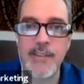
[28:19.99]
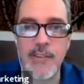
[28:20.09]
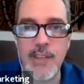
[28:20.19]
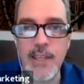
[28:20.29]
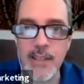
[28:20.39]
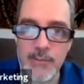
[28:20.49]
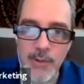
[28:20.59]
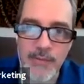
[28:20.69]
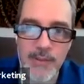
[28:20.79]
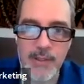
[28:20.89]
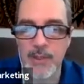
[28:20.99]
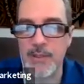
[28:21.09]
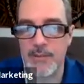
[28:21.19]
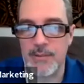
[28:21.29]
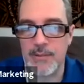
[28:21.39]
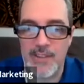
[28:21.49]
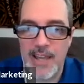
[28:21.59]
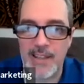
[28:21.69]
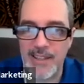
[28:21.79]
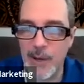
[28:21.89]
to see roughly, well,
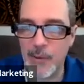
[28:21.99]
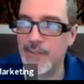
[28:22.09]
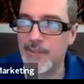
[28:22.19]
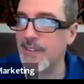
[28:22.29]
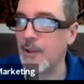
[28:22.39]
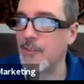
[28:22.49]
exactly how